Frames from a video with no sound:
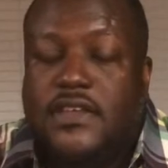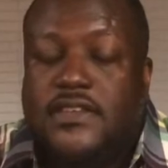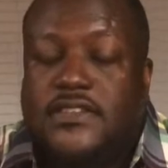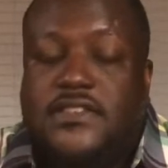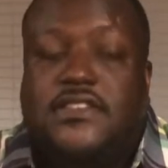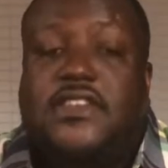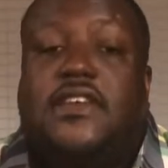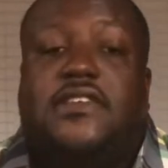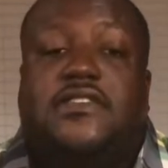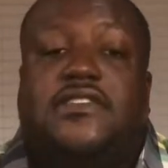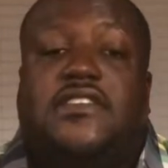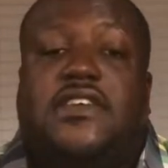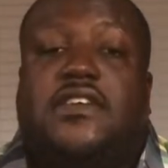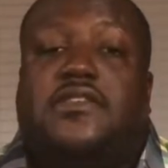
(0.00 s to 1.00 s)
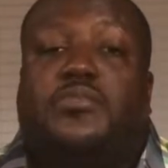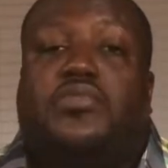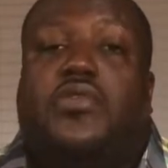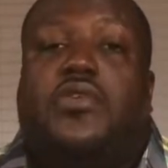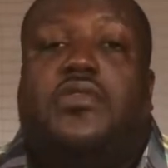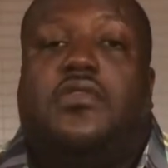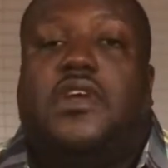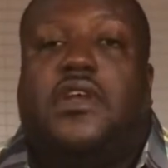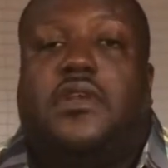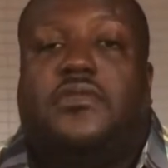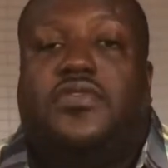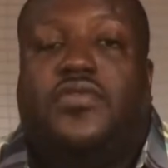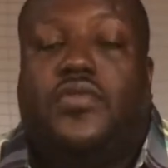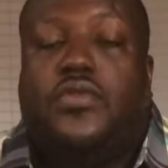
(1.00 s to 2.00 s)
Just tons and tons of
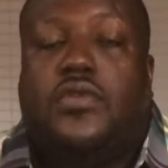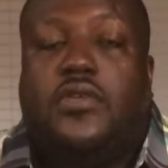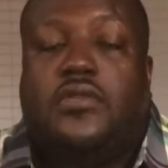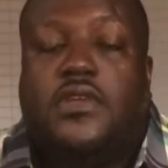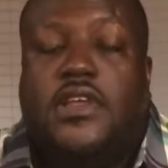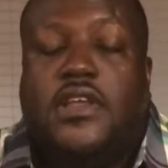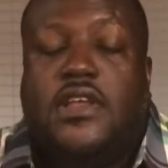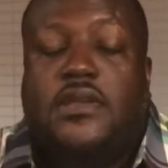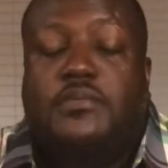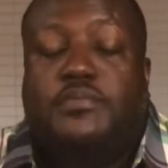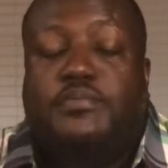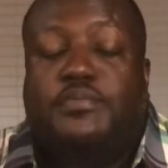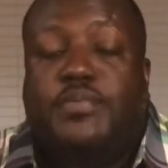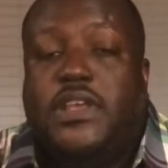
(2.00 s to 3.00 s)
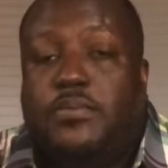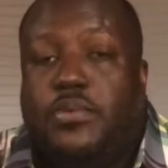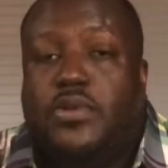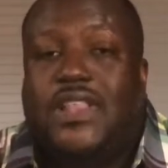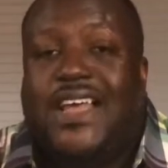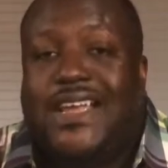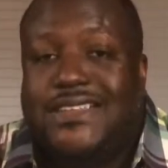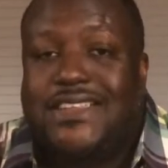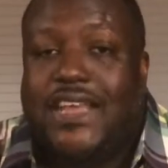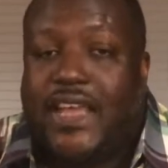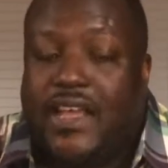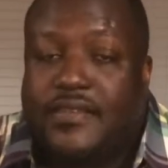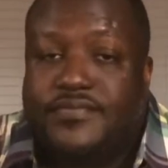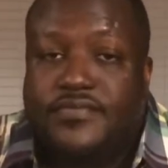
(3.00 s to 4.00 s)
programs for people like
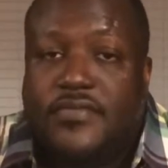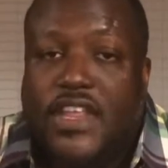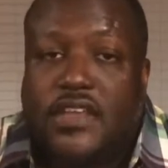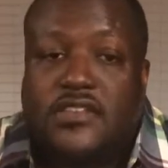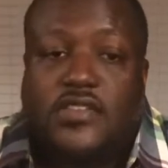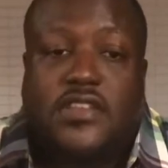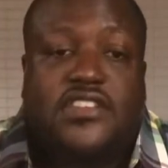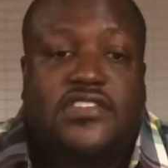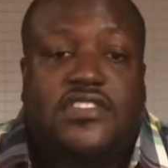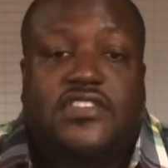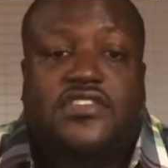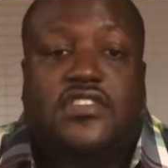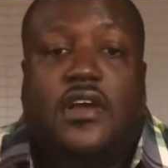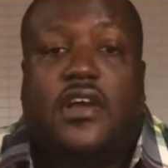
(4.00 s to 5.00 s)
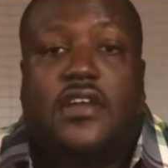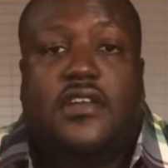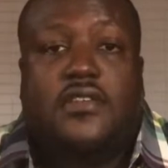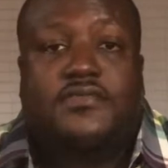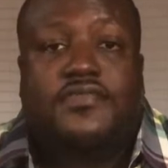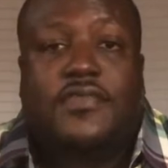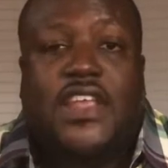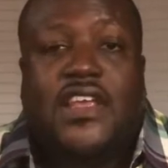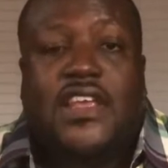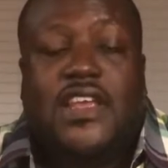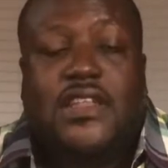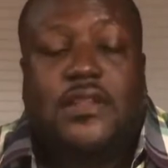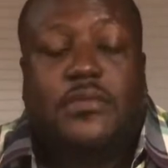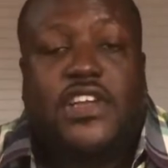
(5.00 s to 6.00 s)
that. So let's get started.
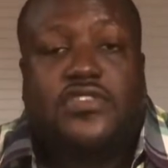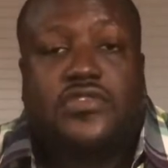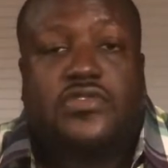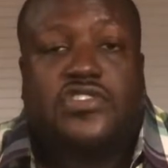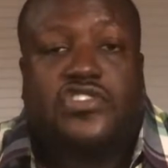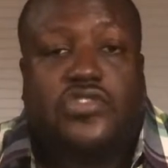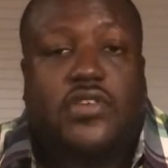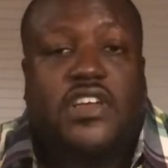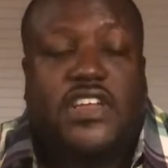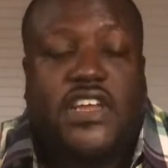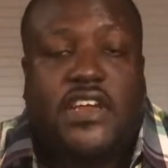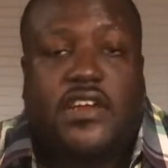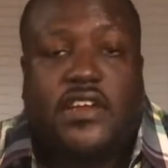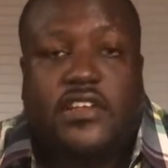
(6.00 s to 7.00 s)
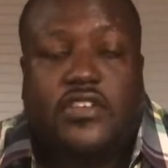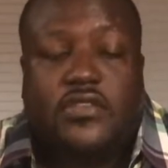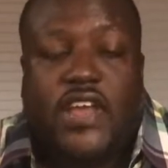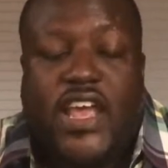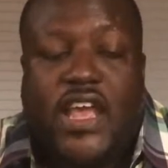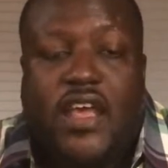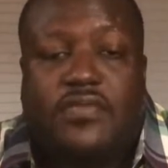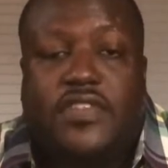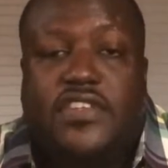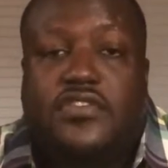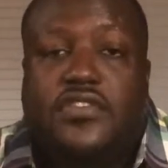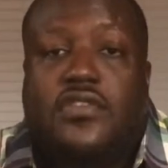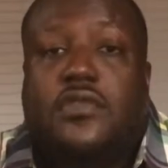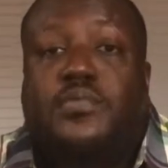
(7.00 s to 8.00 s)
In the Metro Detroit area, you have the
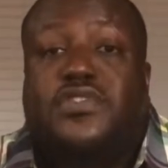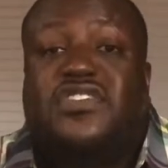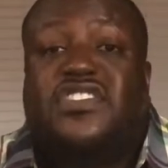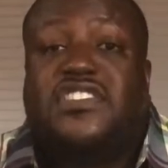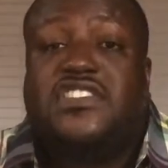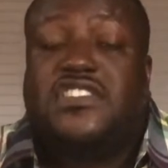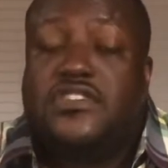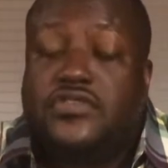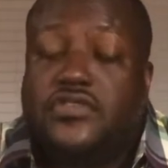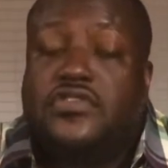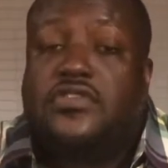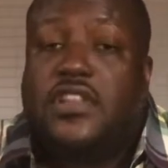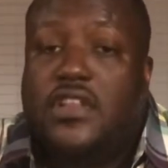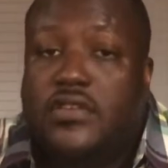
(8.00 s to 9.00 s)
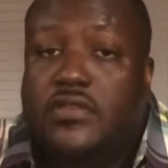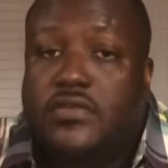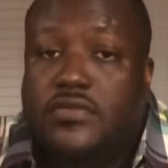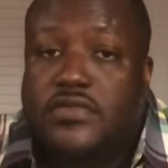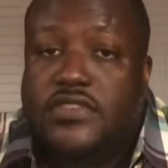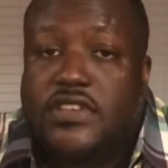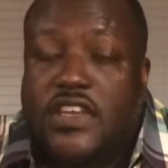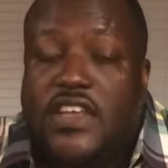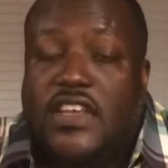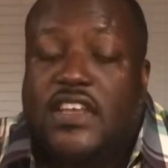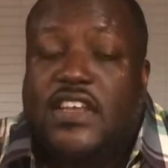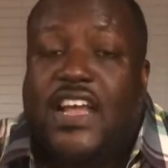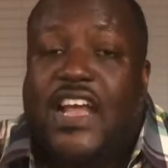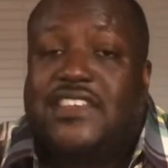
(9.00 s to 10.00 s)
0% interest loans.
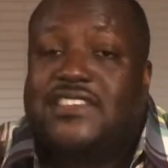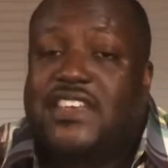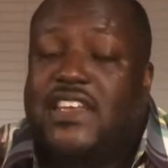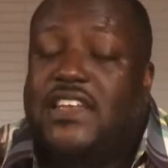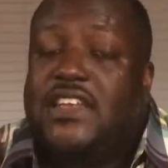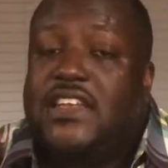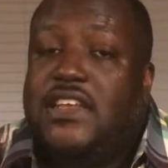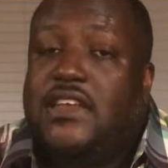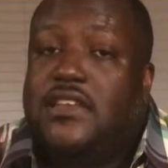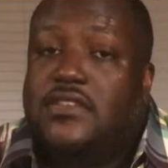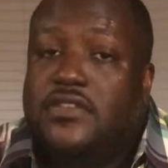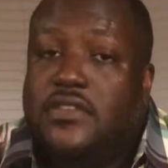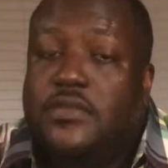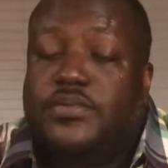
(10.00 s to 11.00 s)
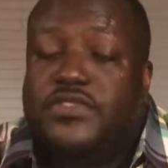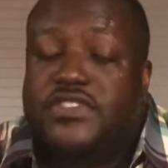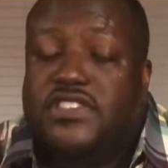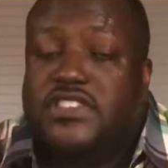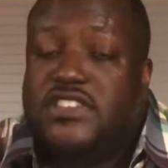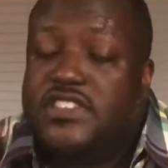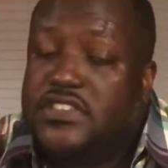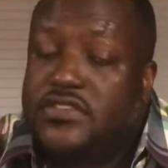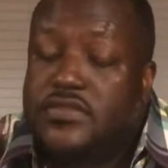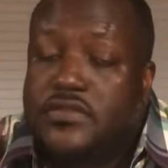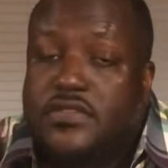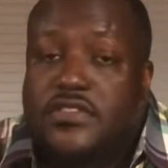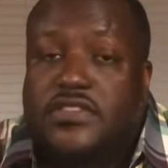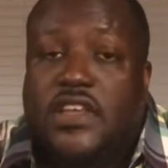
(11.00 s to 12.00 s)
I say it again, 0%
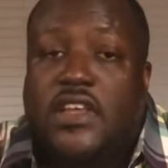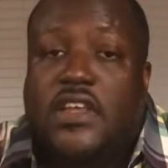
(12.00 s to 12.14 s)
interest.